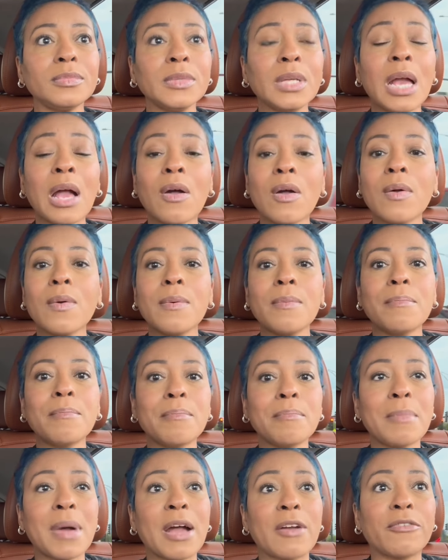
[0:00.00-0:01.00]
how
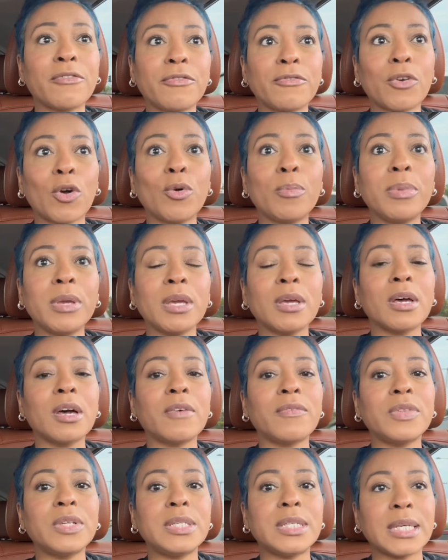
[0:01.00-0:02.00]
my phobia
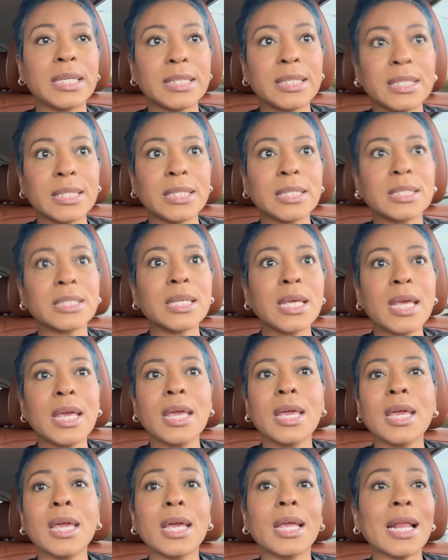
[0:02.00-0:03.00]
of the dentist,
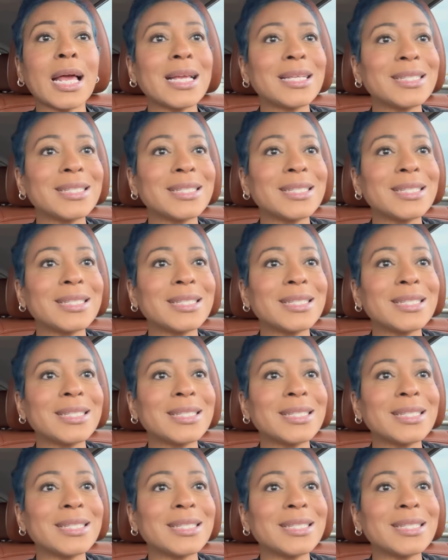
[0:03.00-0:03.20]
and I